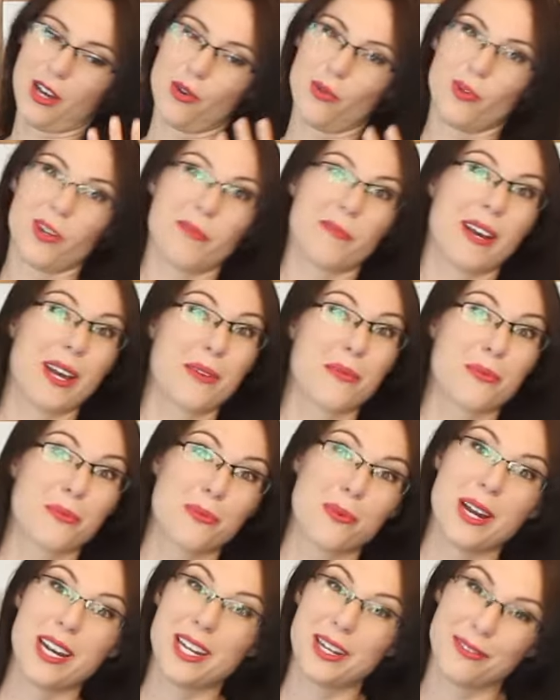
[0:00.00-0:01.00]
when my
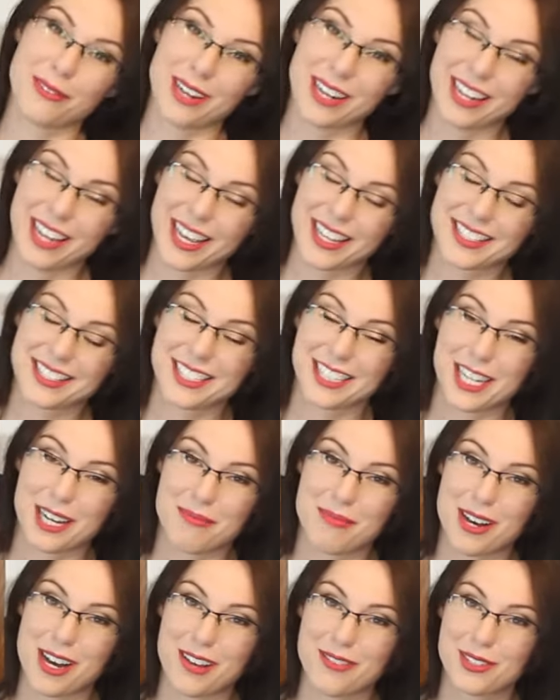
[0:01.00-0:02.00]
wedding ring has to
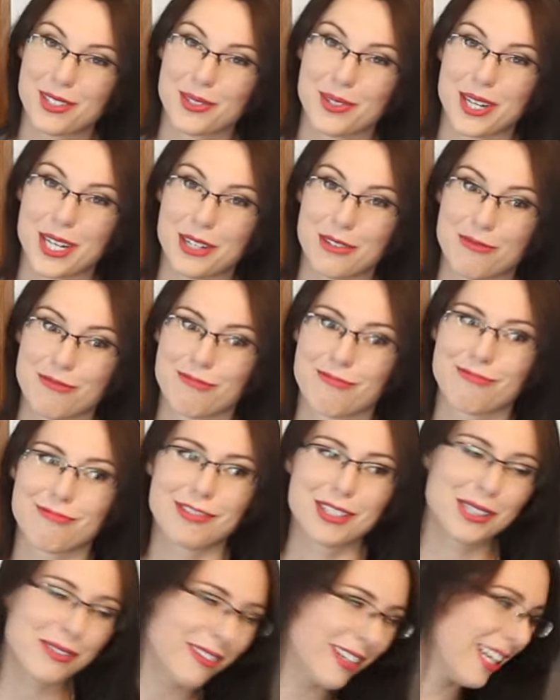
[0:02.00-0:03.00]
come off so I don't
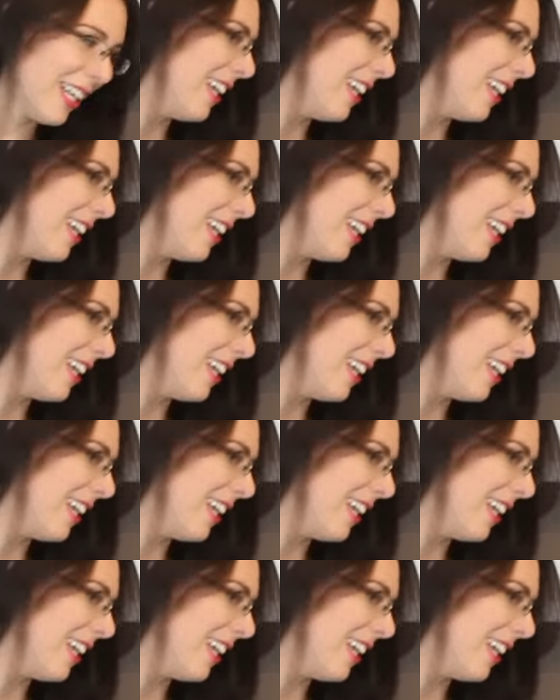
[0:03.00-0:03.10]
ruin